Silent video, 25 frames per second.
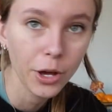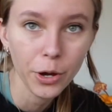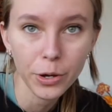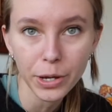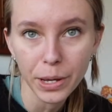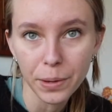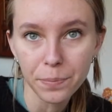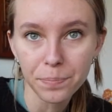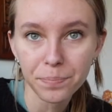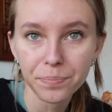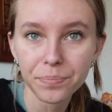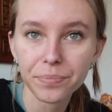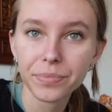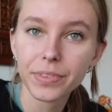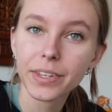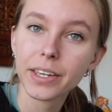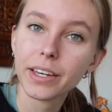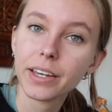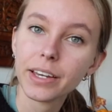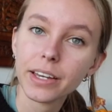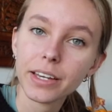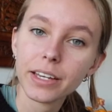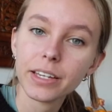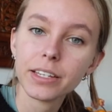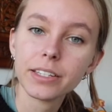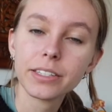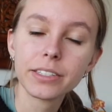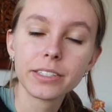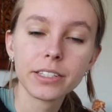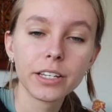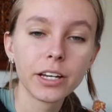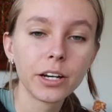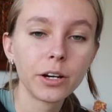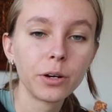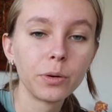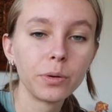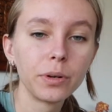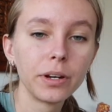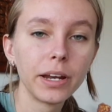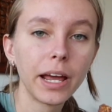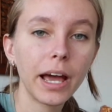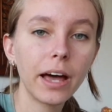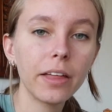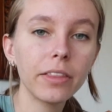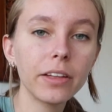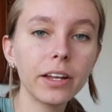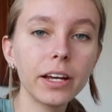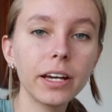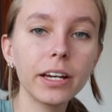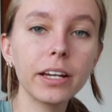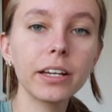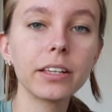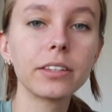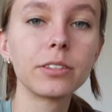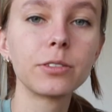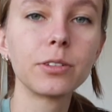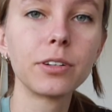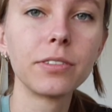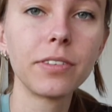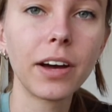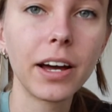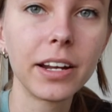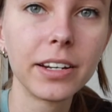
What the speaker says: Okay, so now that I sort of